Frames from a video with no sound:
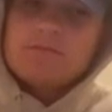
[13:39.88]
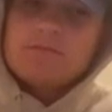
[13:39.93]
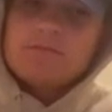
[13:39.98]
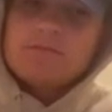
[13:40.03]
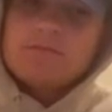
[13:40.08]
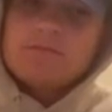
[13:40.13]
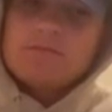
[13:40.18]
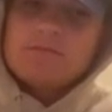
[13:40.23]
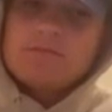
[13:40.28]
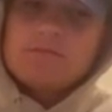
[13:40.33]

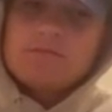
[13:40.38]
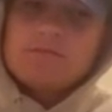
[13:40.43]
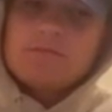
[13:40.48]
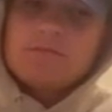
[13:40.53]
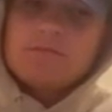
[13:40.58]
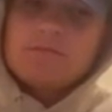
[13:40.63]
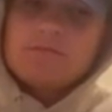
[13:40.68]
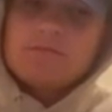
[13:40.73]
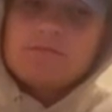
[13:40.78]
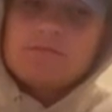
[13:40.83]

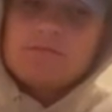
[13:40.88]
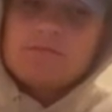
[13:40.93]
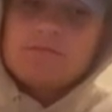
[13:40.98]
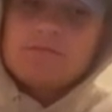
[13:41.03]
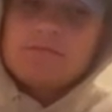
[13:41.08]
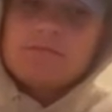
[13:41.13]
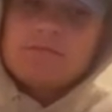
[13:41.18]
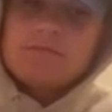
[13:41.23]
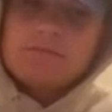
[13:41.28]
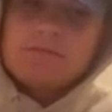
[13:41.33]

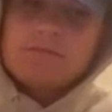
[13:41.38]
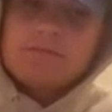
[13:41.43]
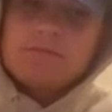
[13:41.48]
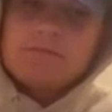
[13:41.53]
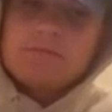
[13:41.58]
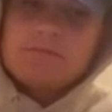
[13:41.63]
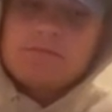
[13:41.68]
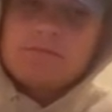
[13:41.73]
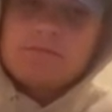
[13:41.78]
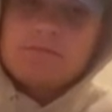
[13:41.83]

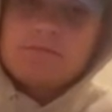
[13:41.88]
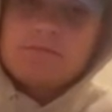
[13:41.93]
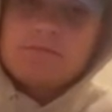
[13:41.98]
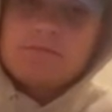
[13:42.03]
[no speech]